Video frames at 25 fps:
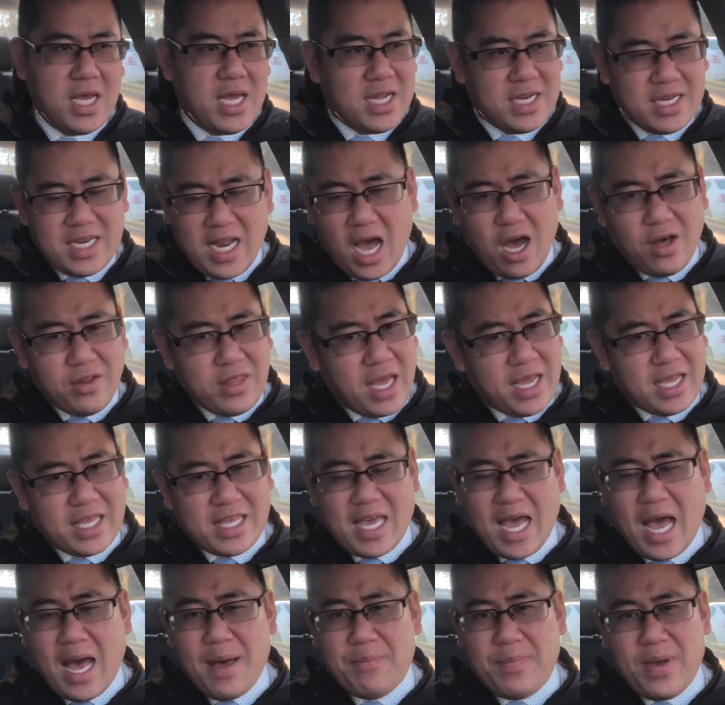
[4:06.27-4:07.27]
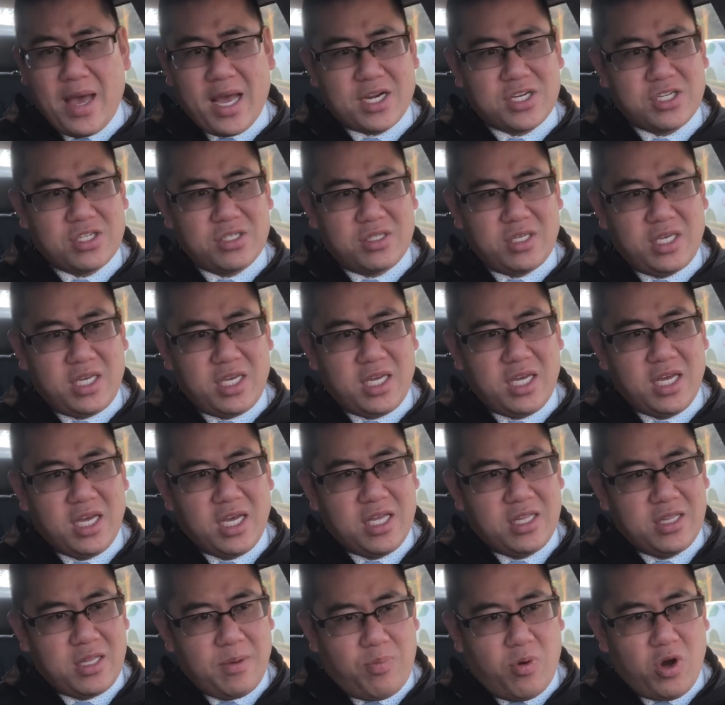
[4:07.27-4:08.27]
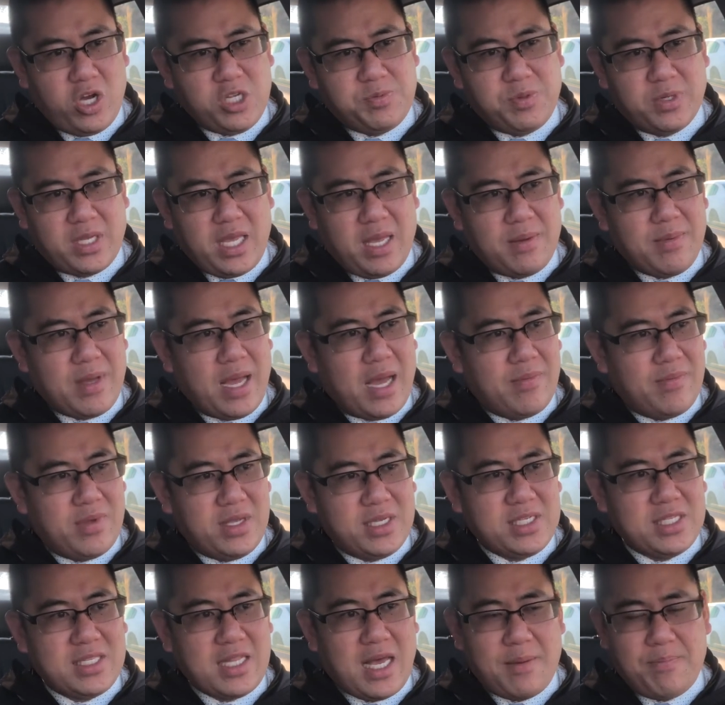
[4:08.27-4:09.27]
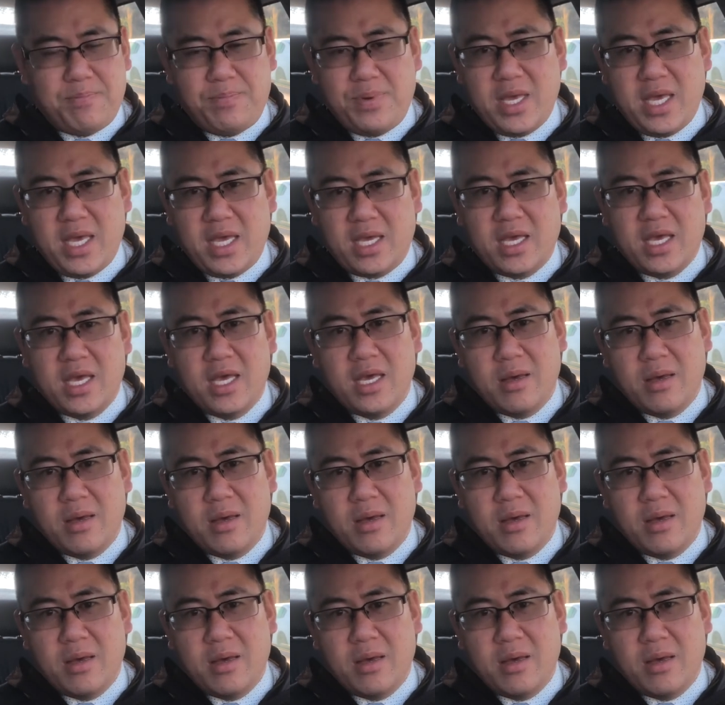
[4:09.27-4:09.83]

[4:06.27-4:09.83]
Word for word: Now that gap, actually, the points per game gap isn't that big.